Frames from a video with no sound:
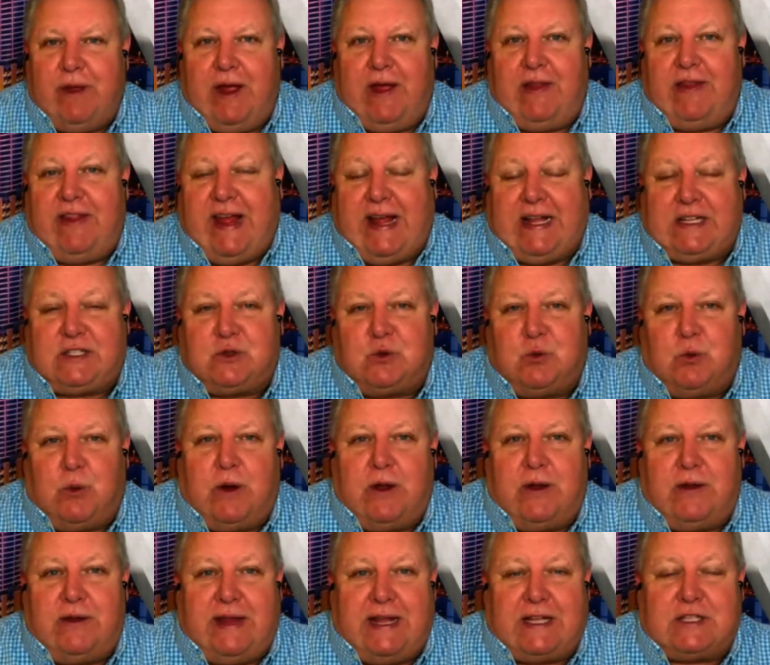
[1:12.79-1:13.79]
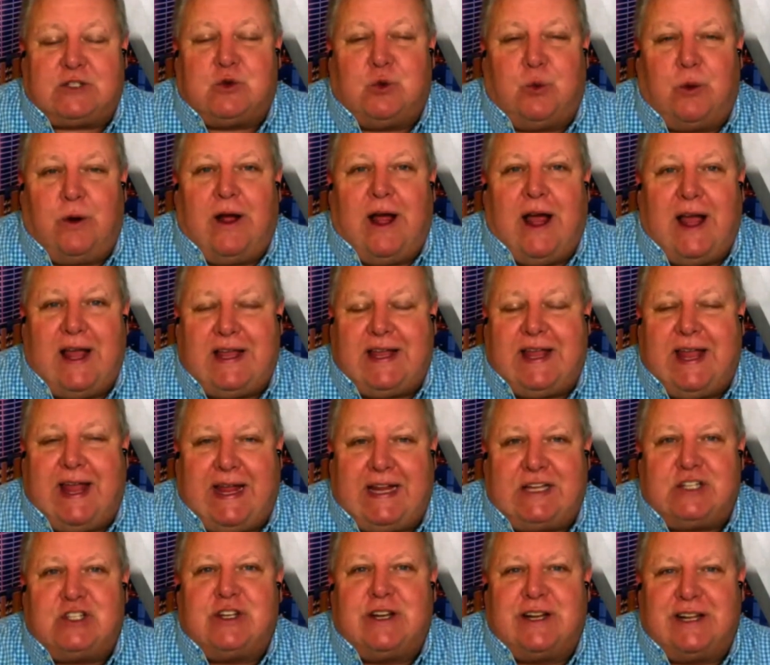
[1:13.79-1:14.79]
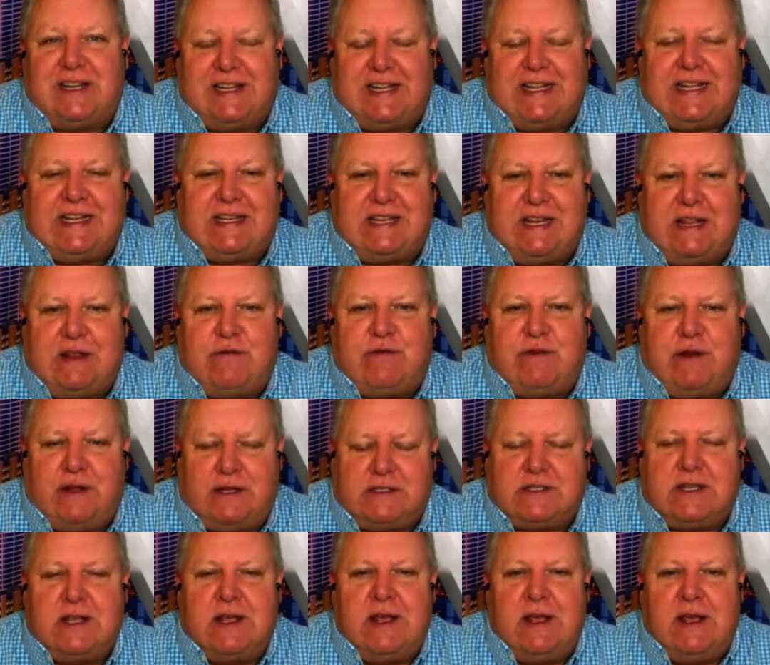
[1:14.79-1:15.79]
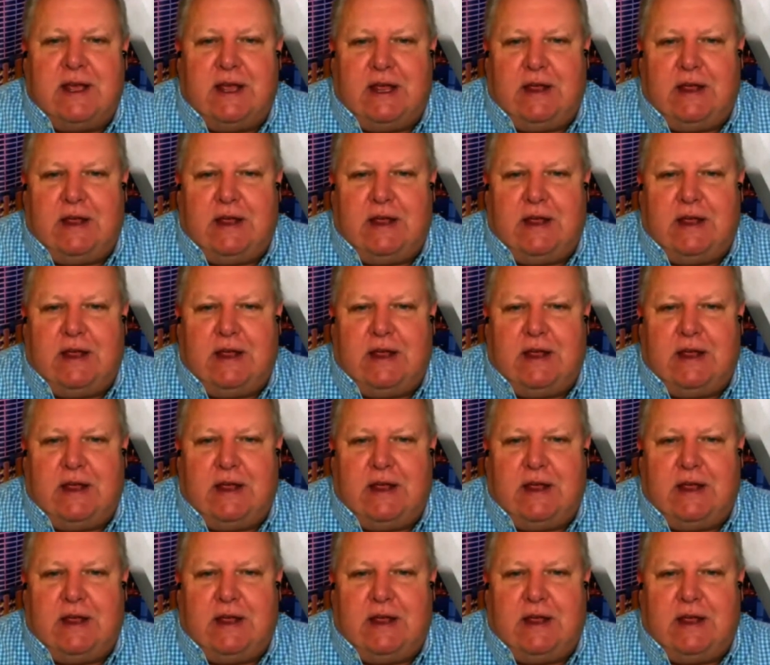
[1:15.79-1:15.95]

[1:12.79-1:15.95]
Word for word: And that's what that's where I gauge an elite defense.